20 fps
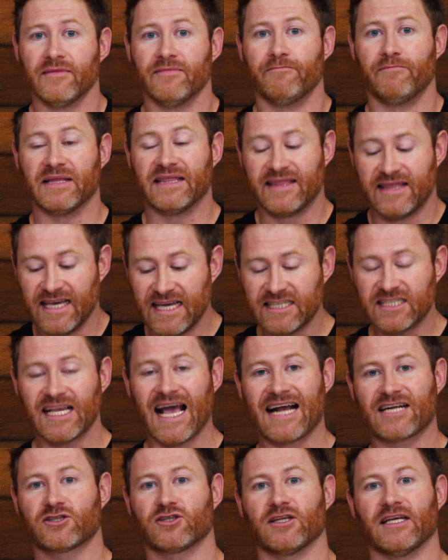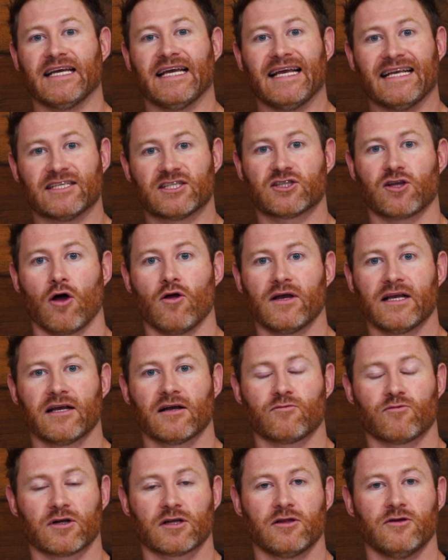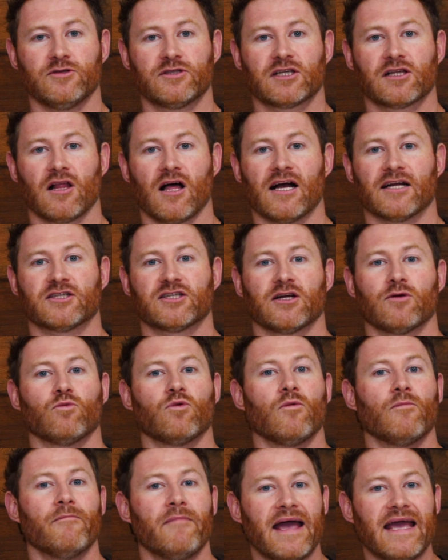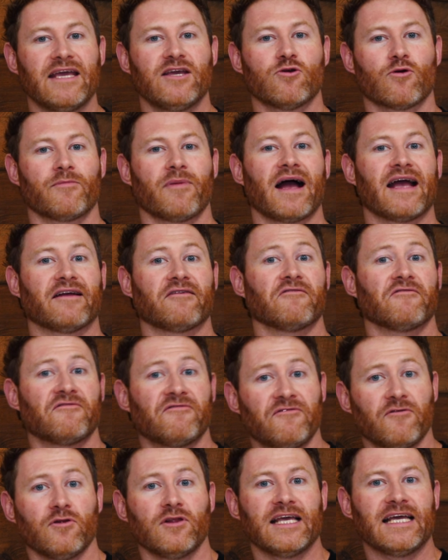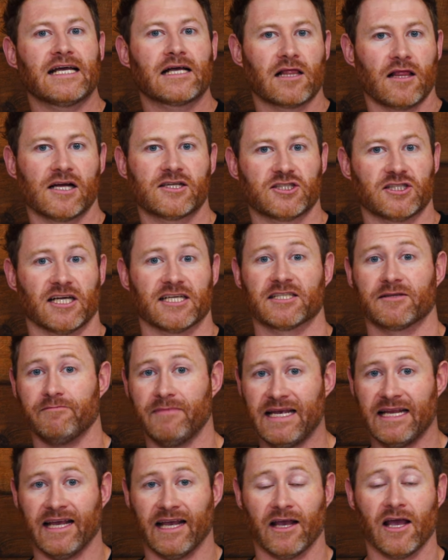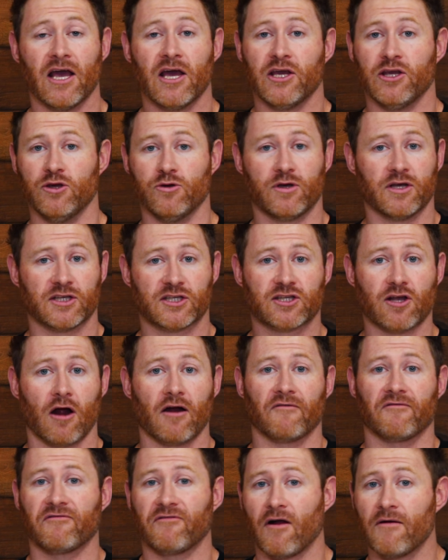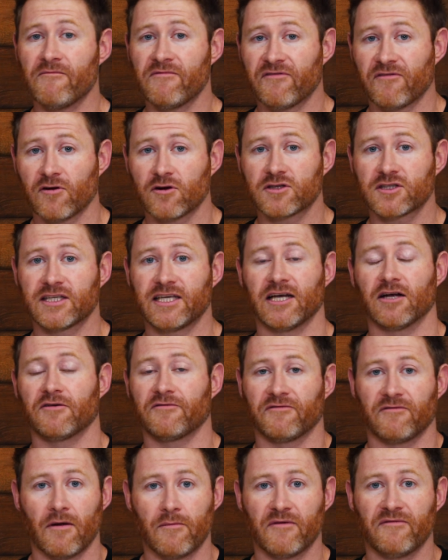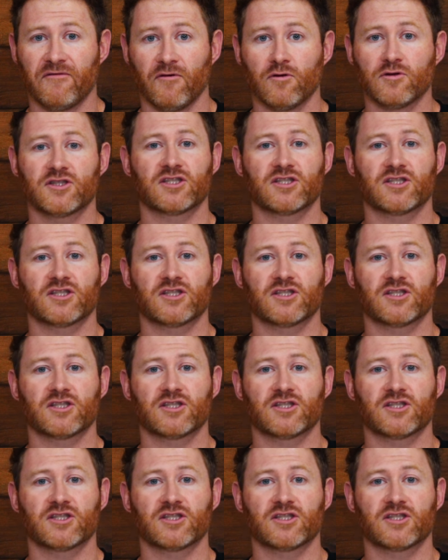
But this actually, installing a Rekluse clutch, will make your bike fully clutchless, meaning you can start from first gear, from a full